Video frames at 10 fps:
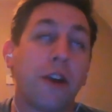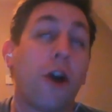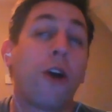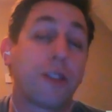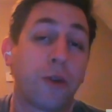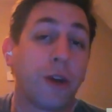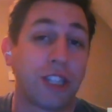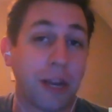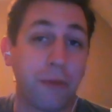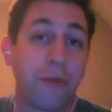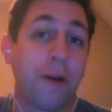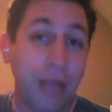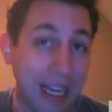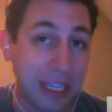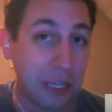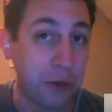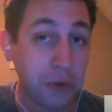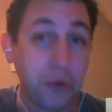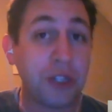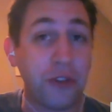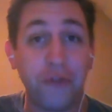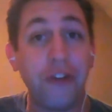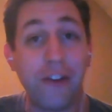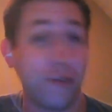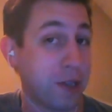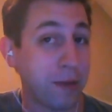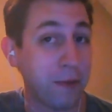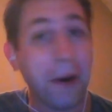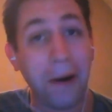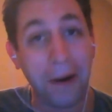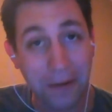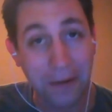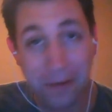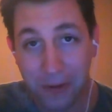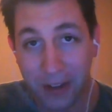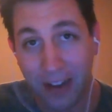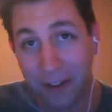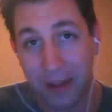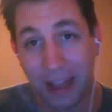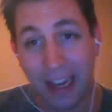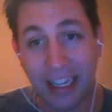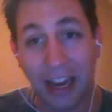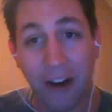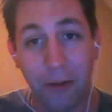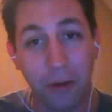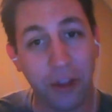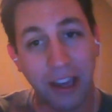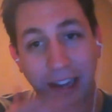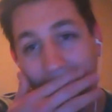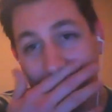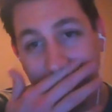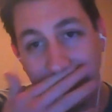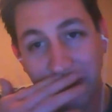hardest question I could probably ask you is, what's your favorite part of the movie? That would be like a terrible thing to ask you.